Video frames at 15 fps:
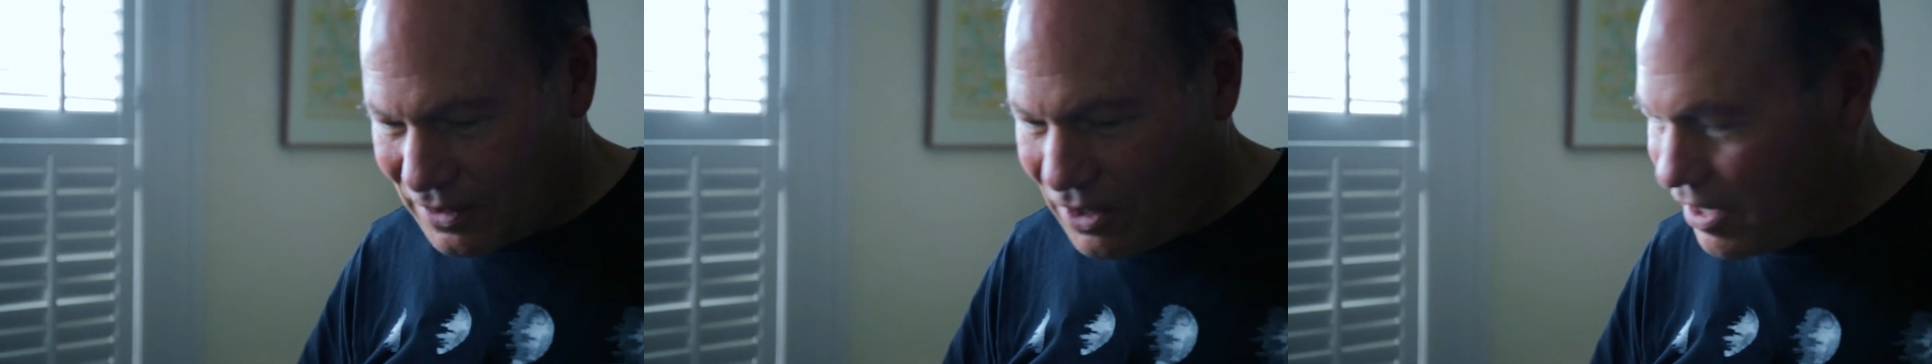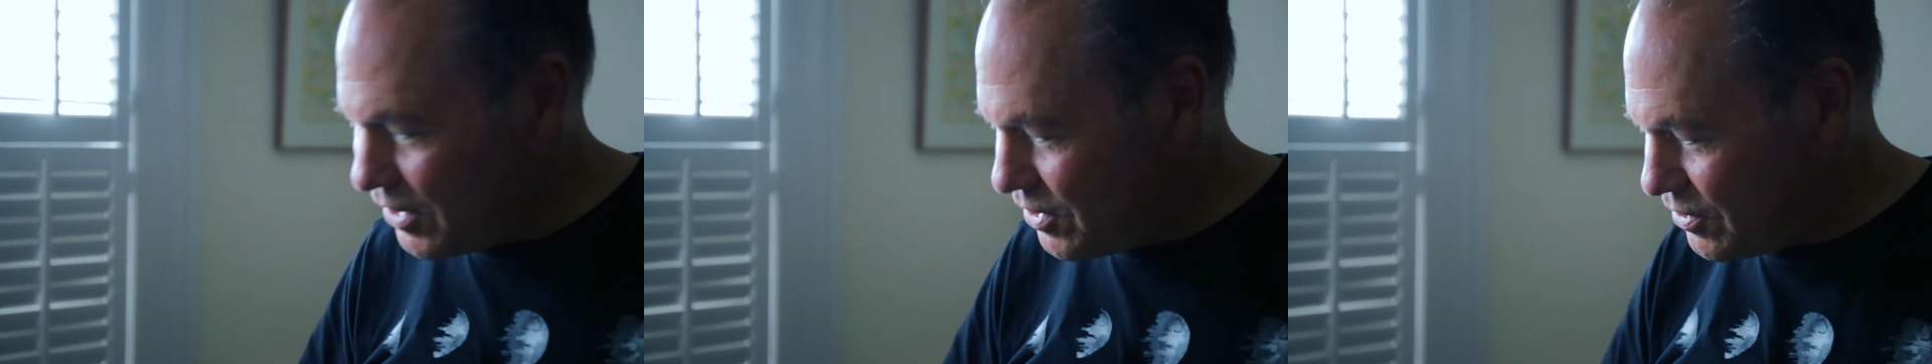a
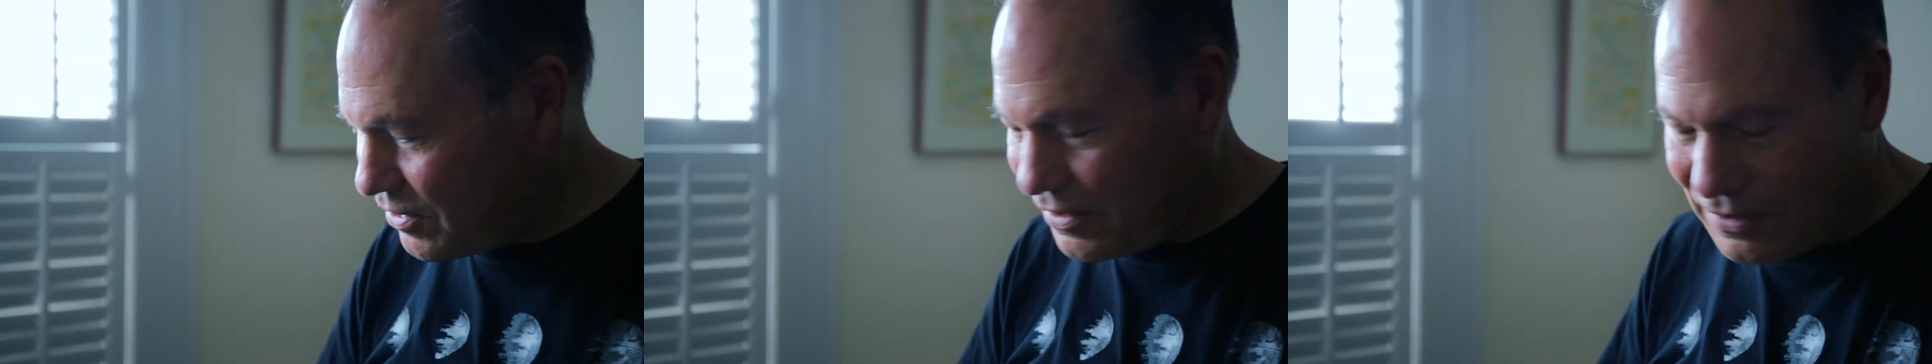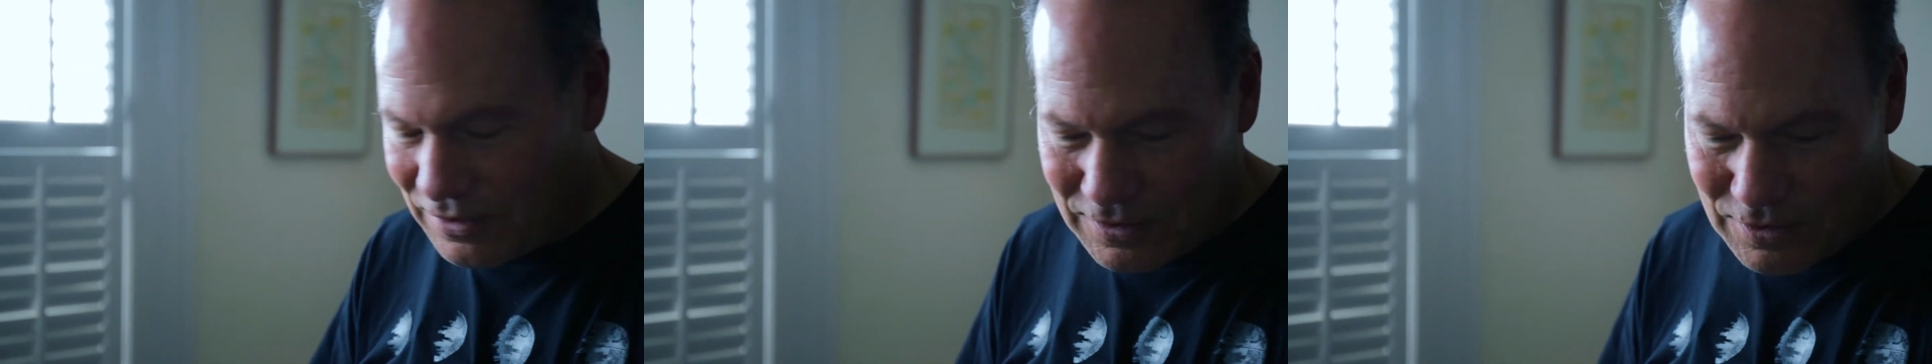
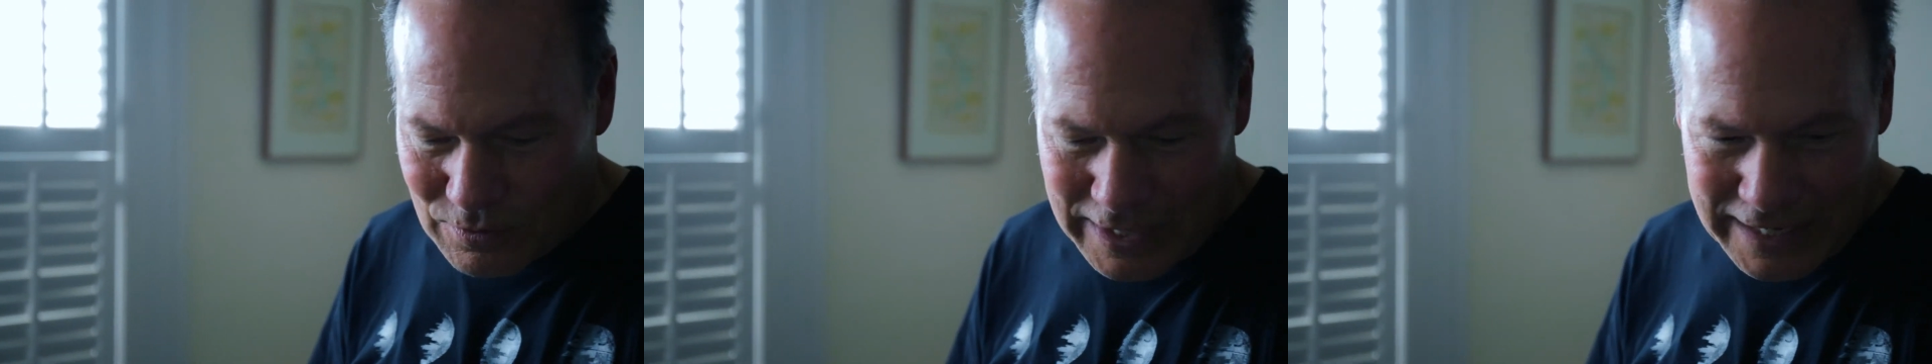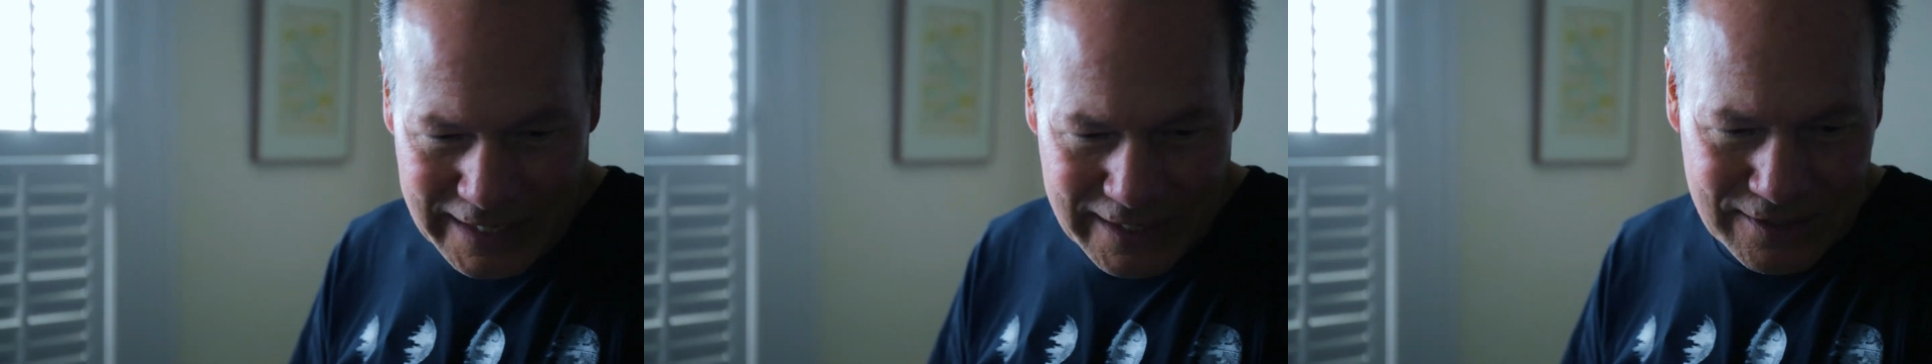concert
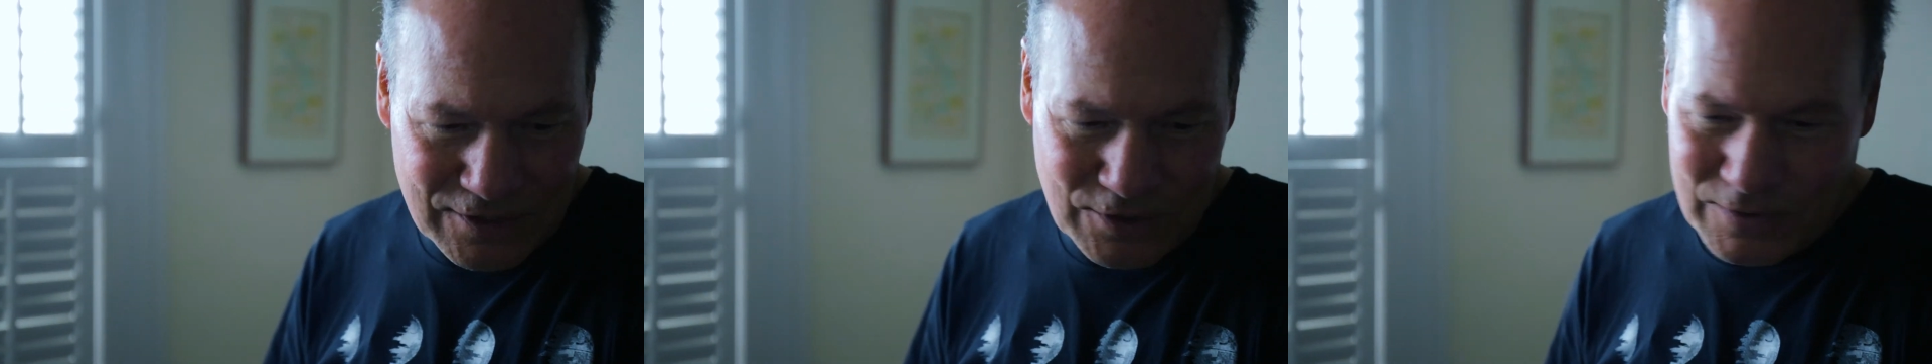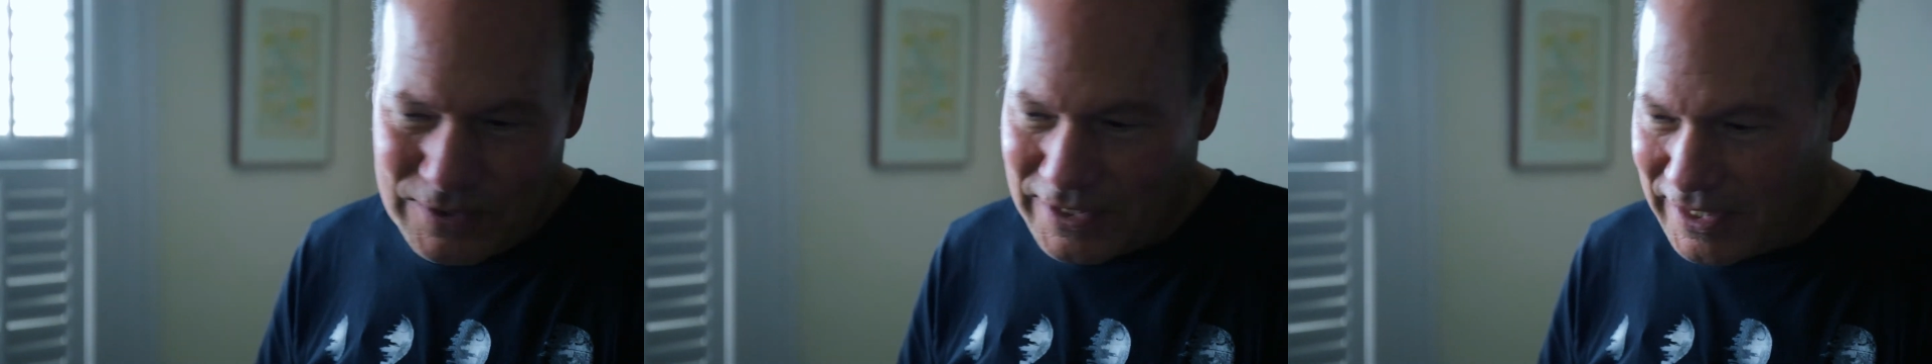
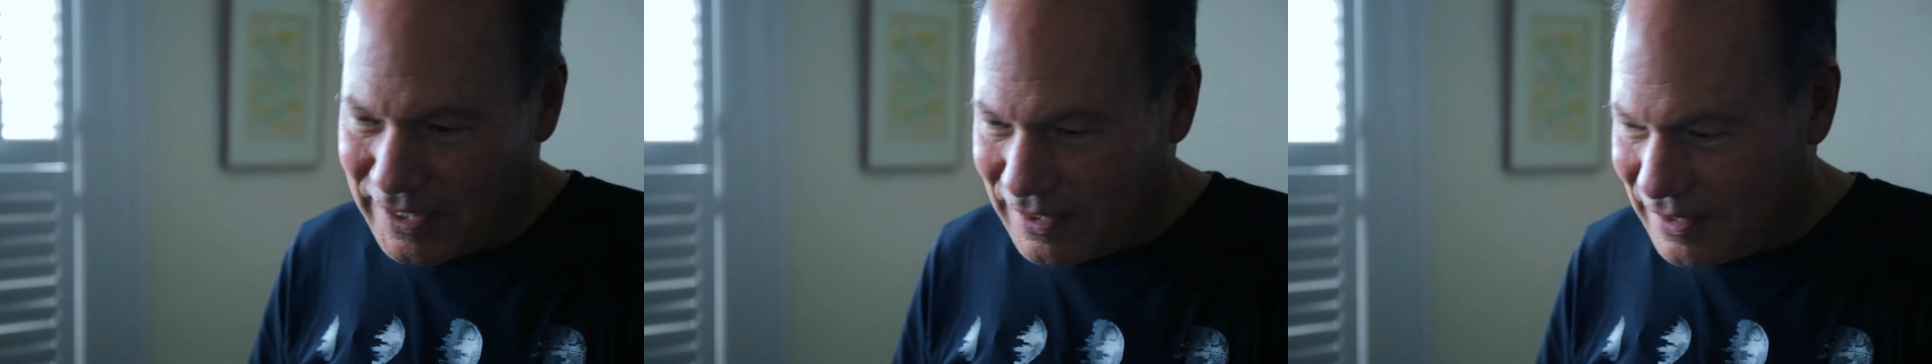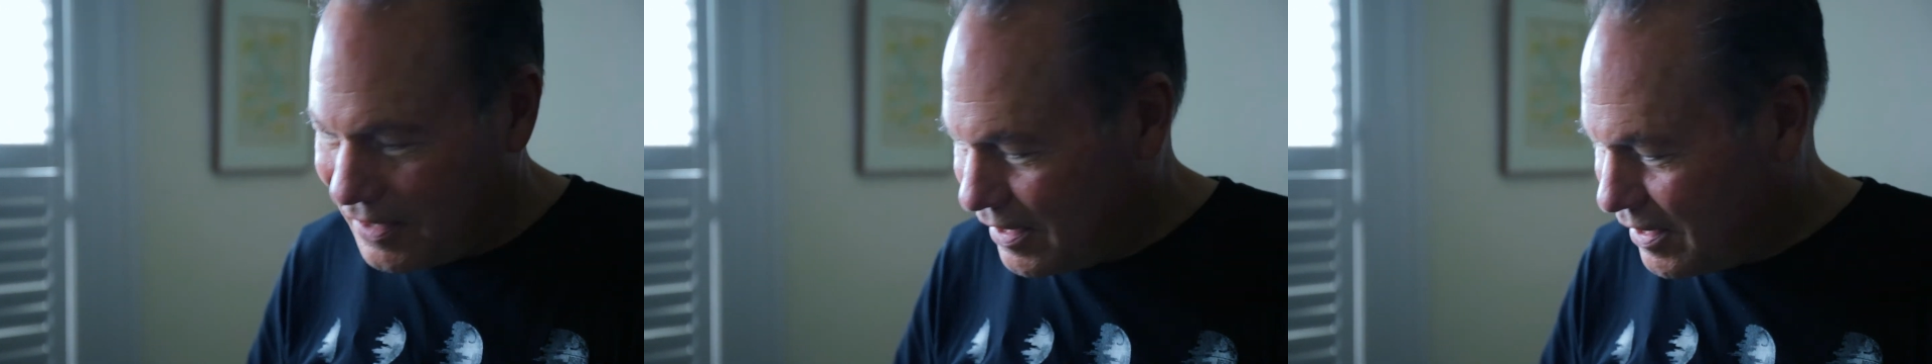grand. You can
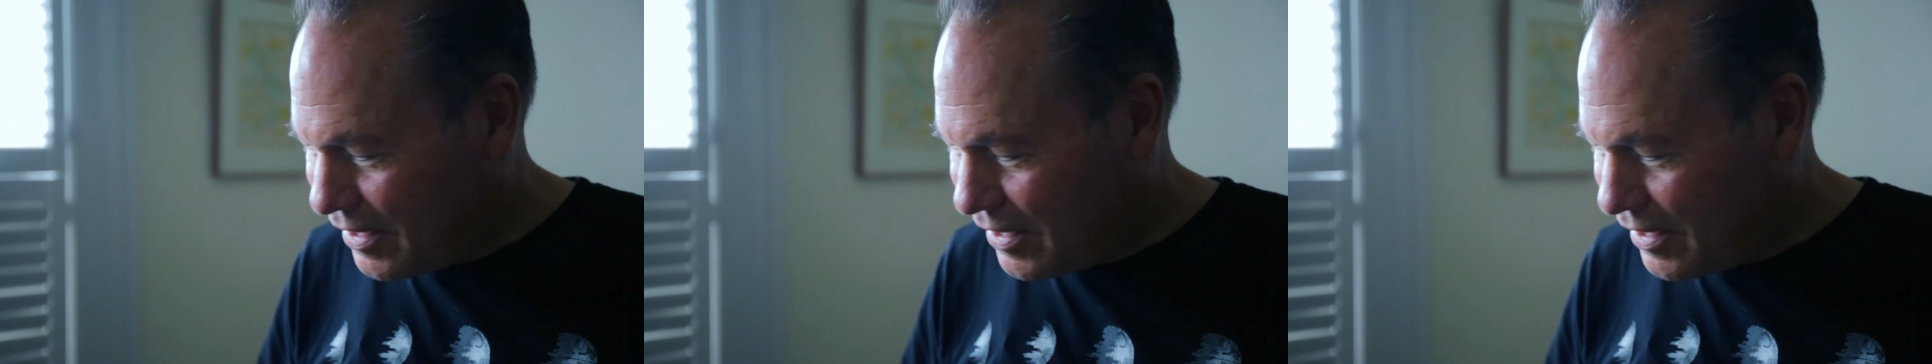get